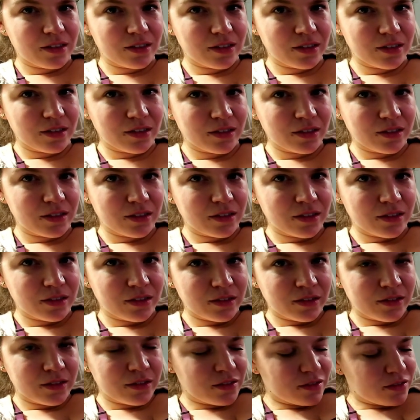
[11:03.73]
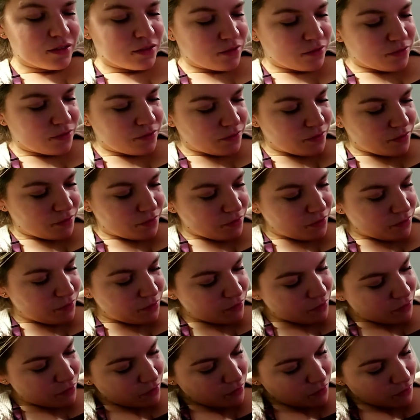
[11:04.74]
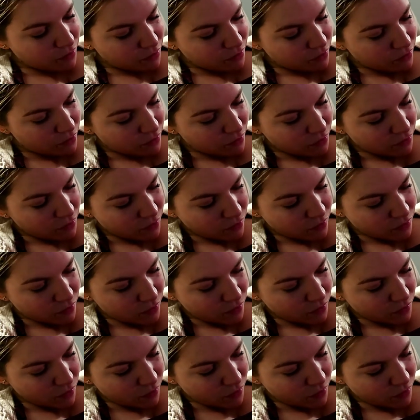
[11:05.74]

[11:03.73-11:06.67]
Nothing is said.